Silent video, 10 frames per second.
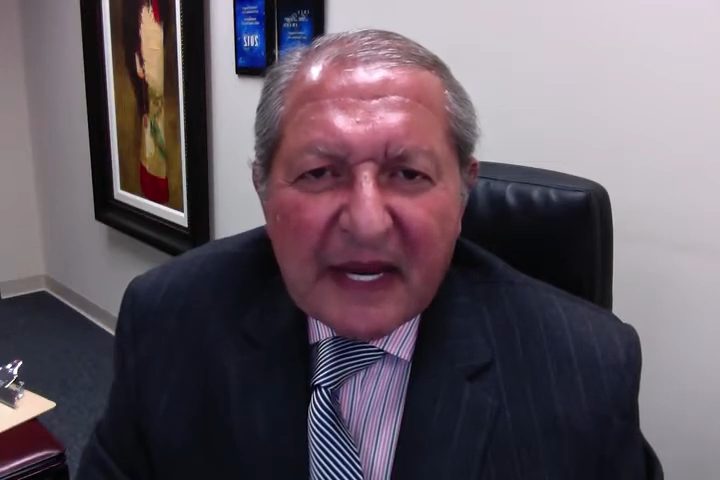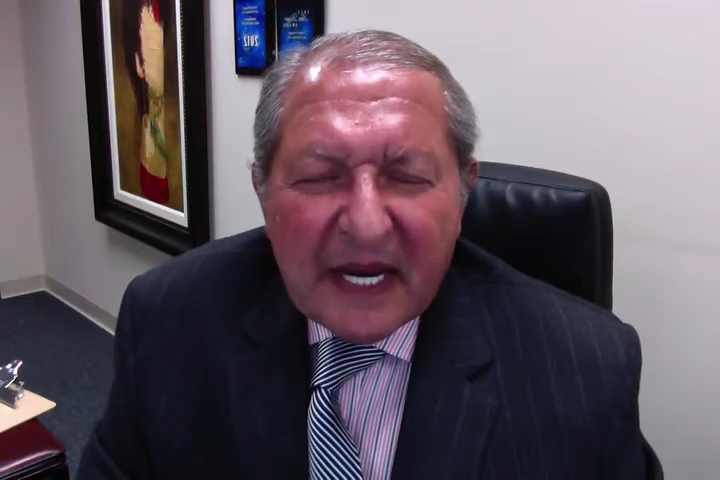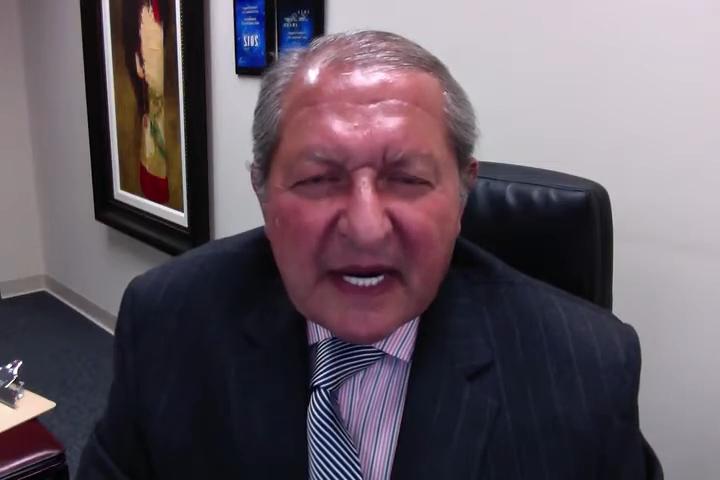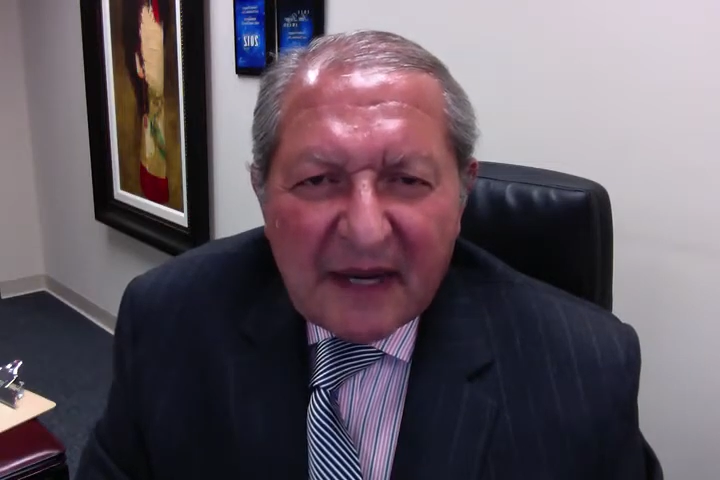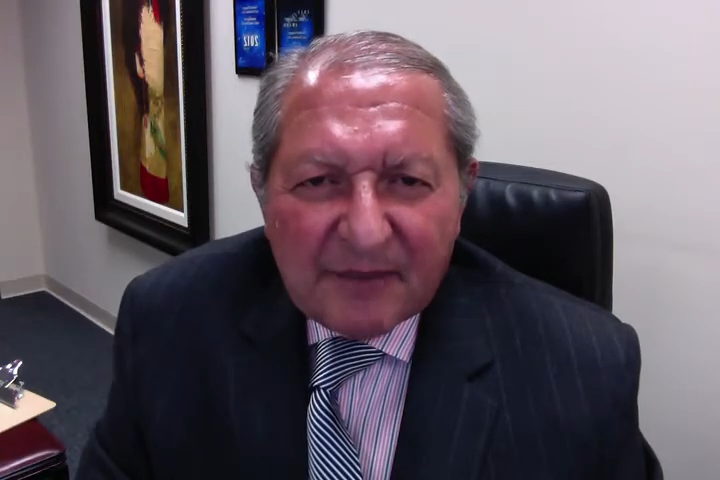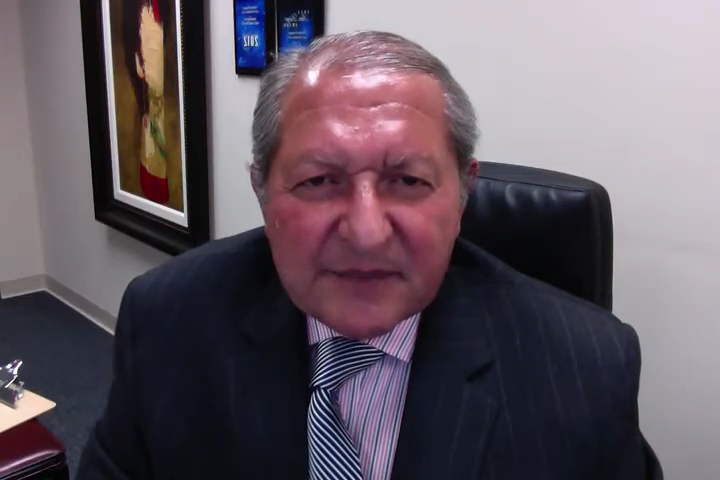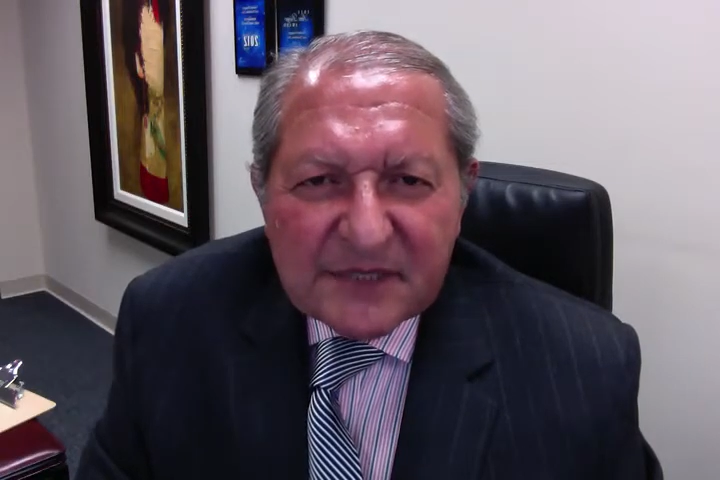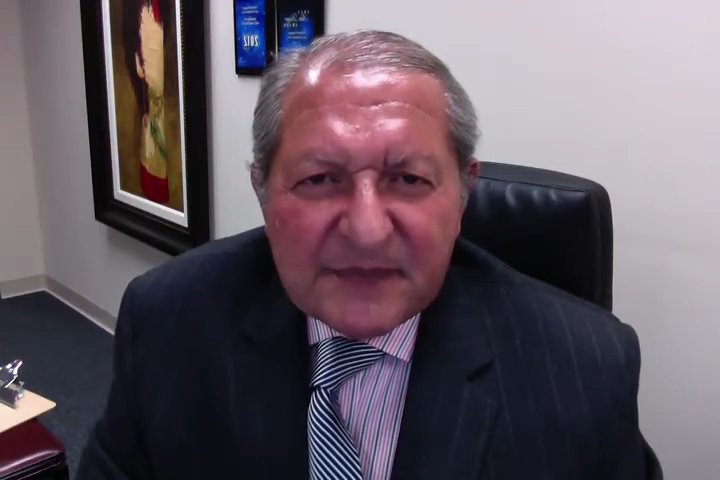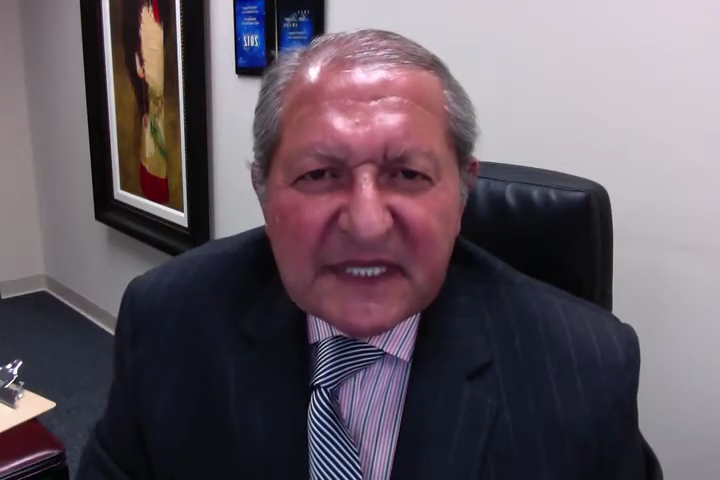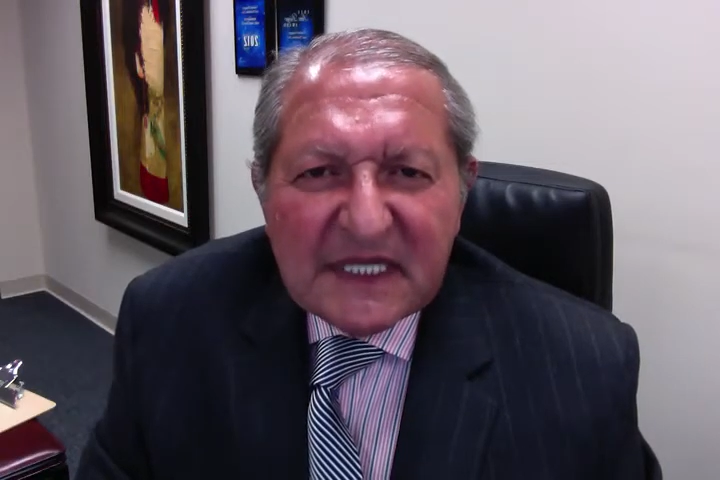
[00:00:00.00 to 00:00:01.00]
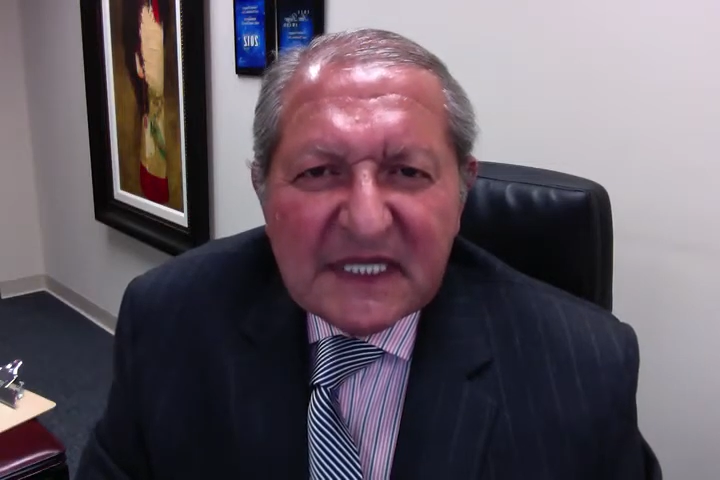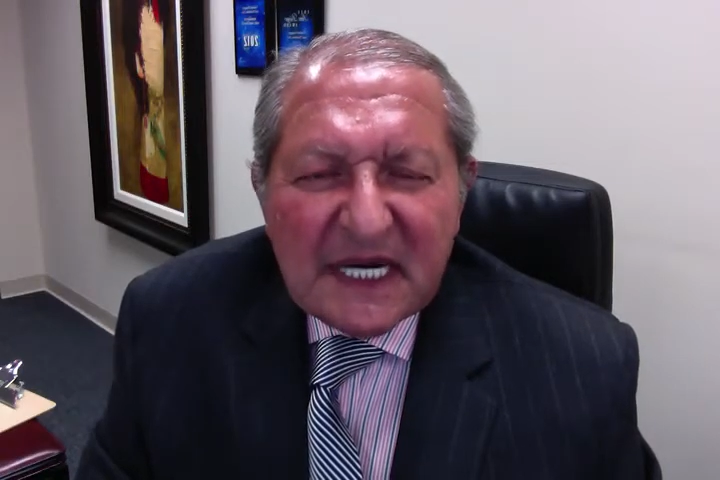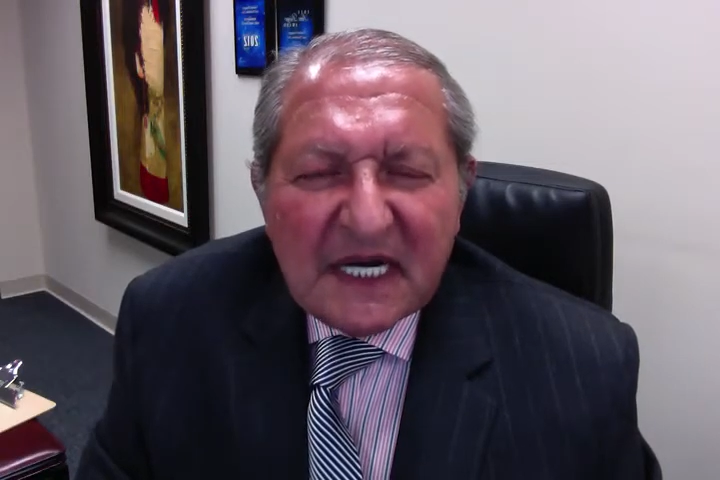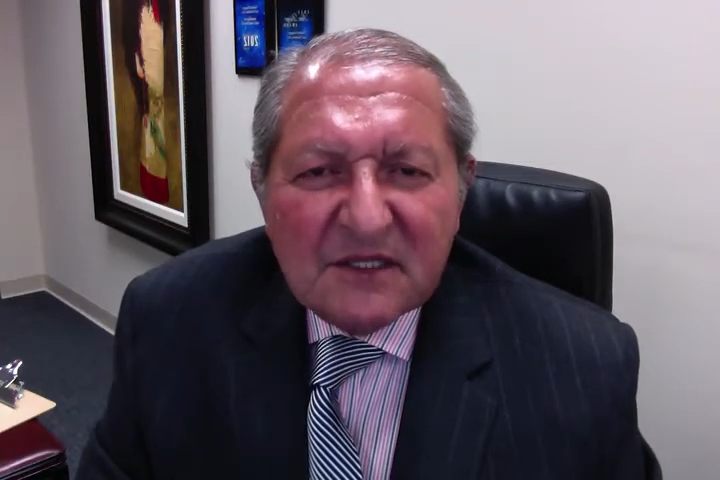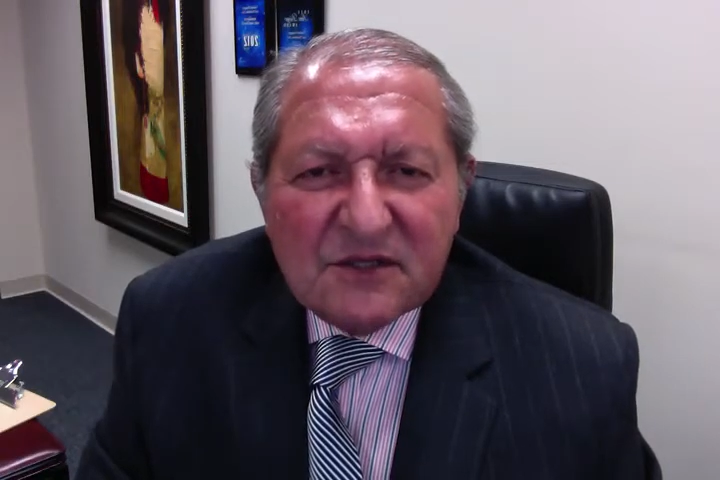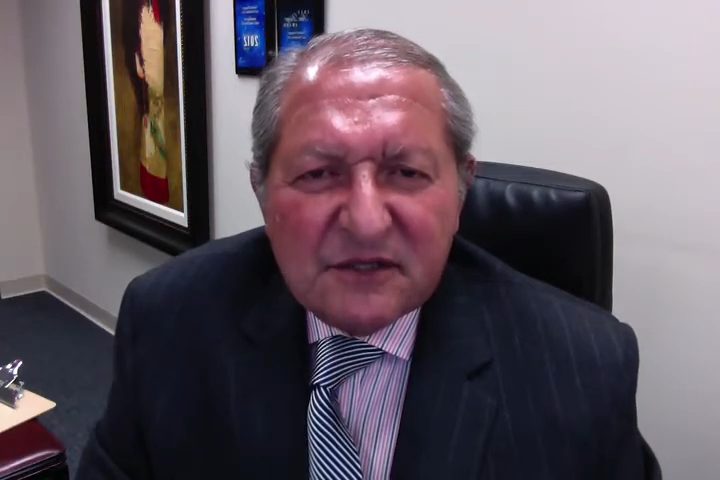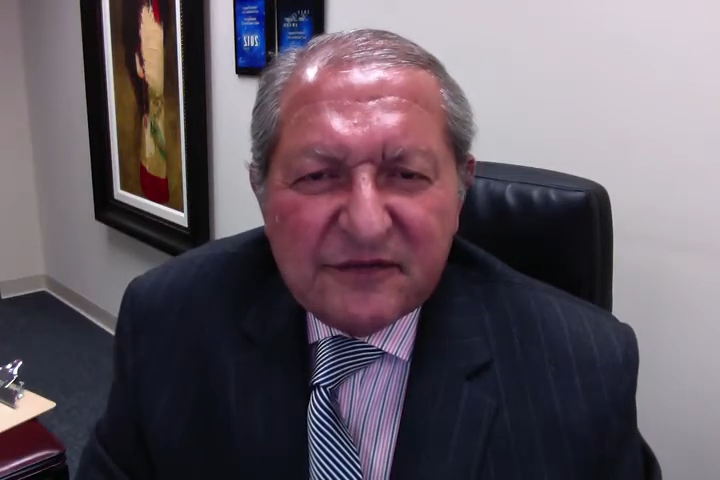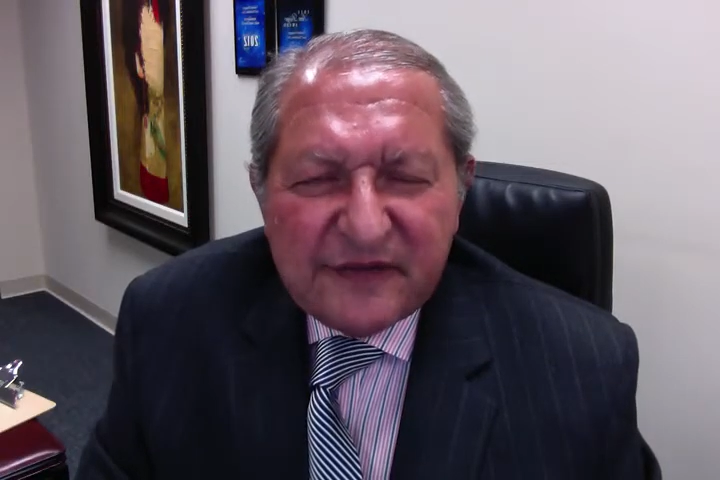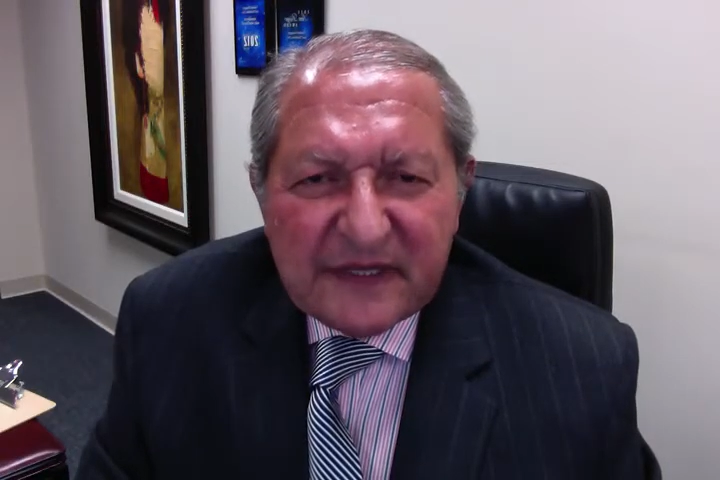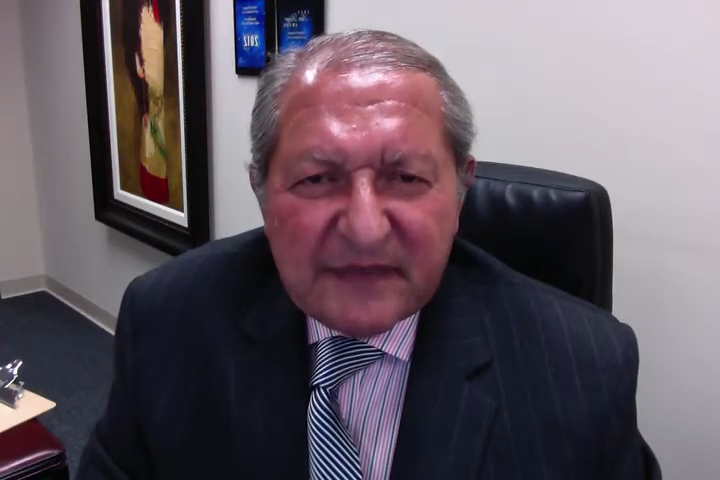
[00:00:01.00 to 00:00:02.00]
and I'm speaking now to the
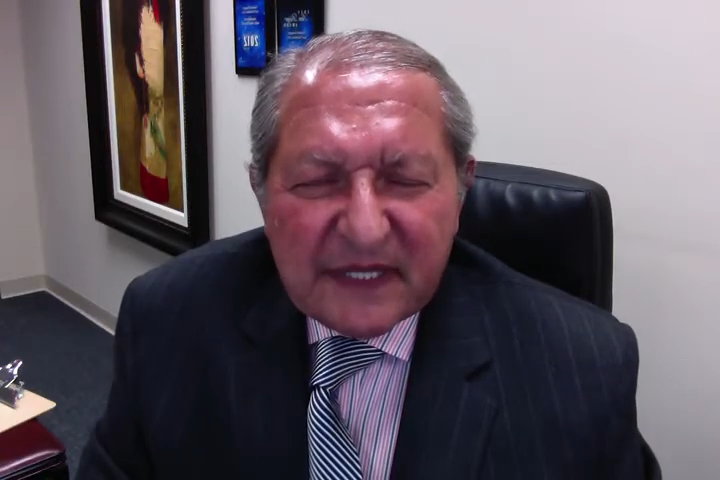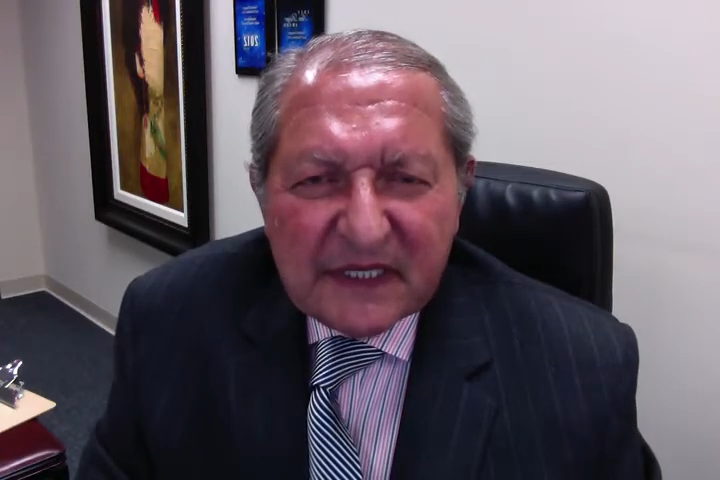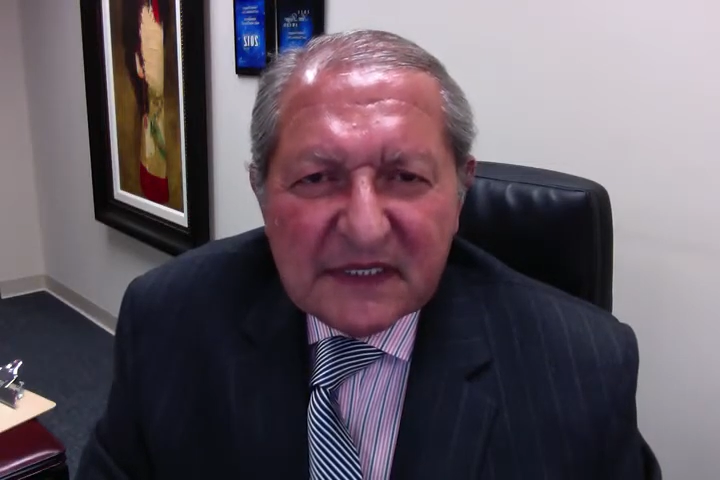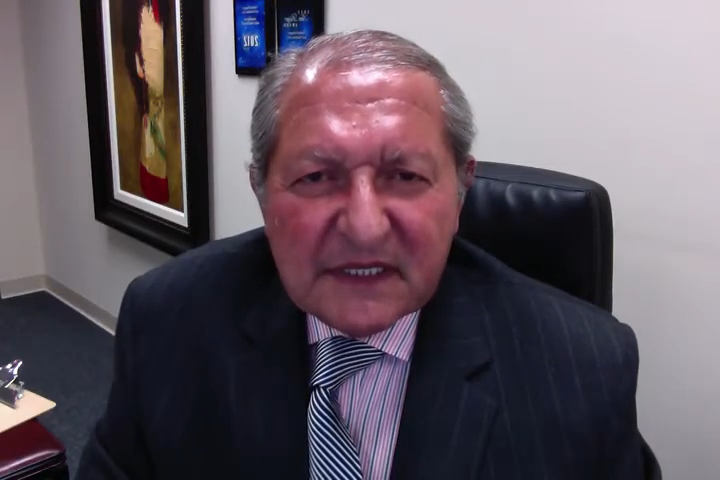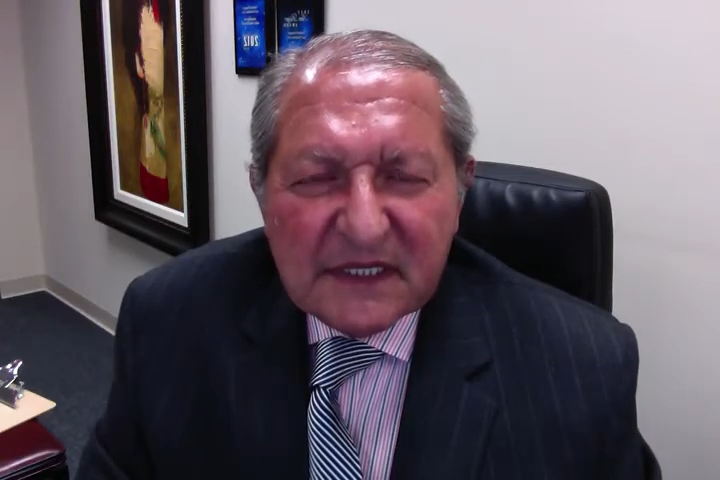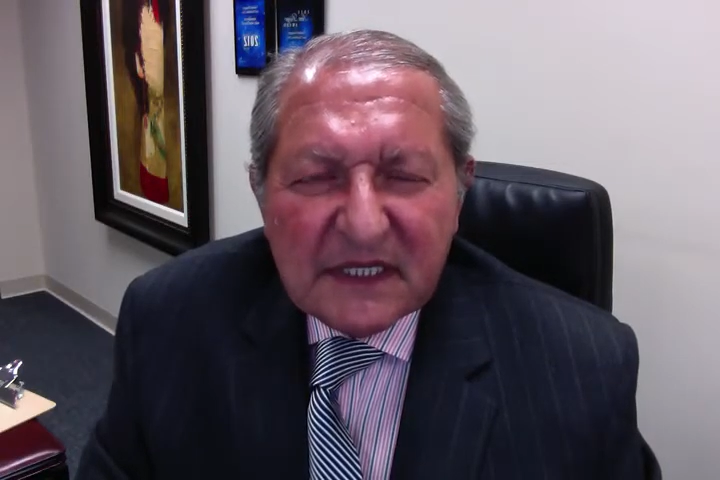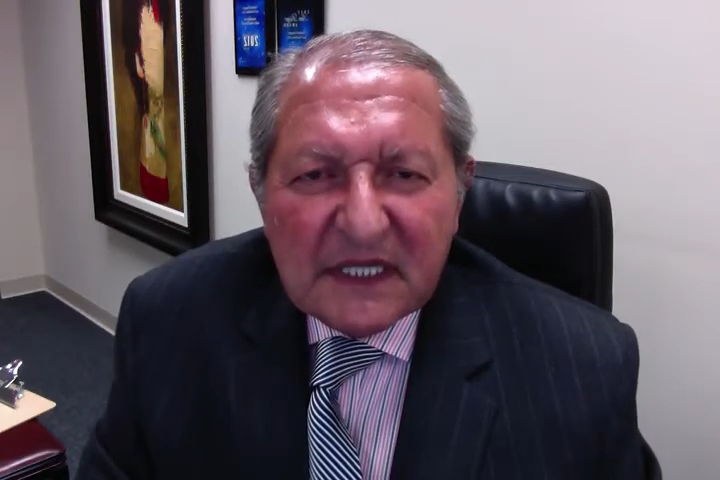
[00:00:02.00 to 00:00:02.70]
females,